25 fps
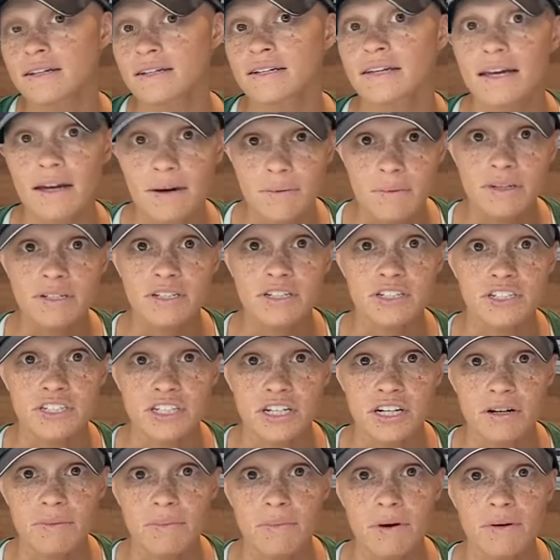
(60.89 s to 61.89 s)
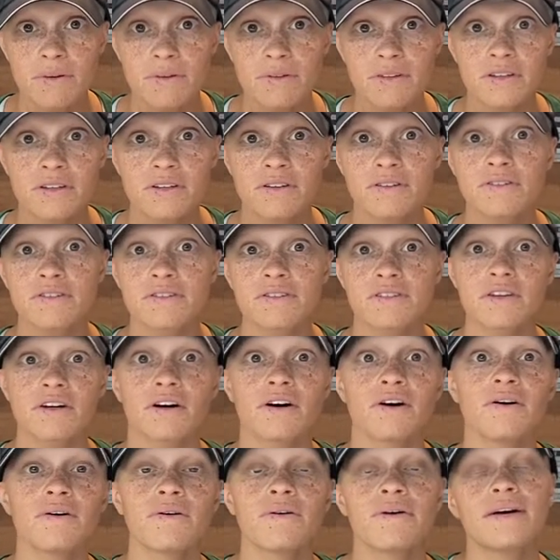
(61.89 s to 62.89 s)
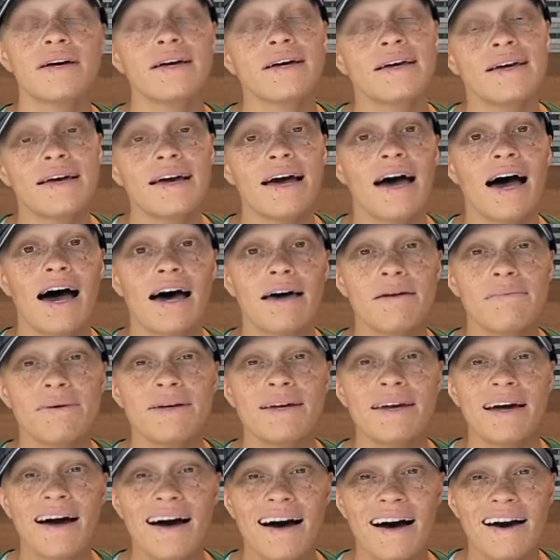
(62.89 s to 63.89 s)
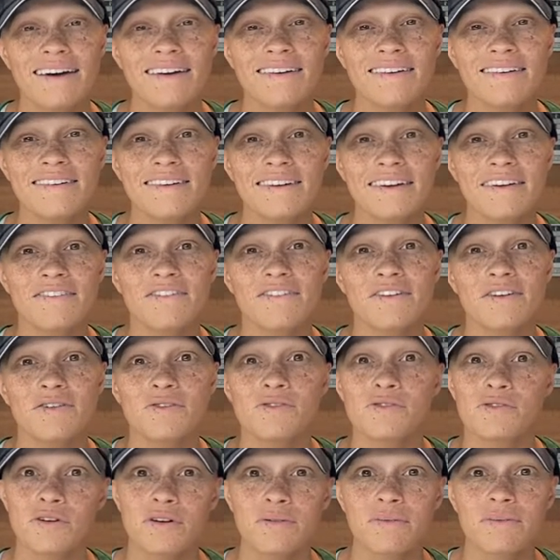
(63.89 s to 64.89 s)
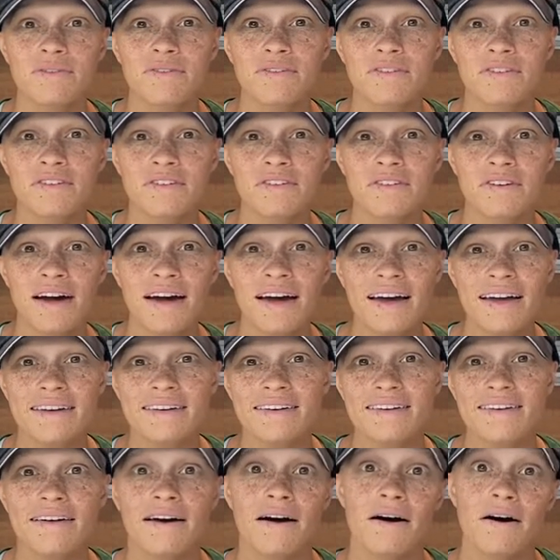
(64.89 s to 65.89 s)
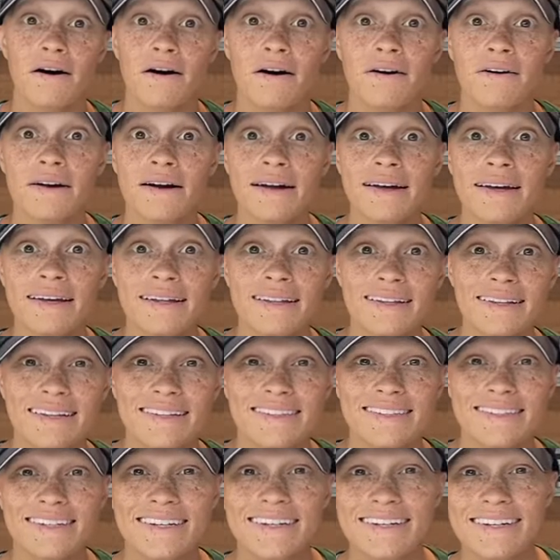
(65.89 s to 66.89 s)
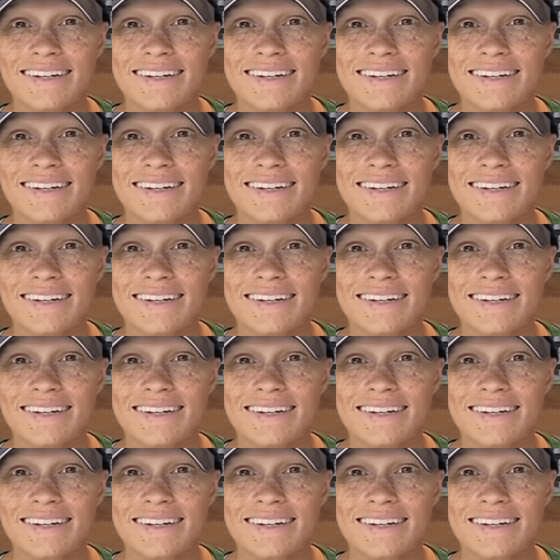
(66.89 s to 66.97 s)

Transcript: can't wait to share them all with you. So I'd be honored if you join me for the ride. All right, let's get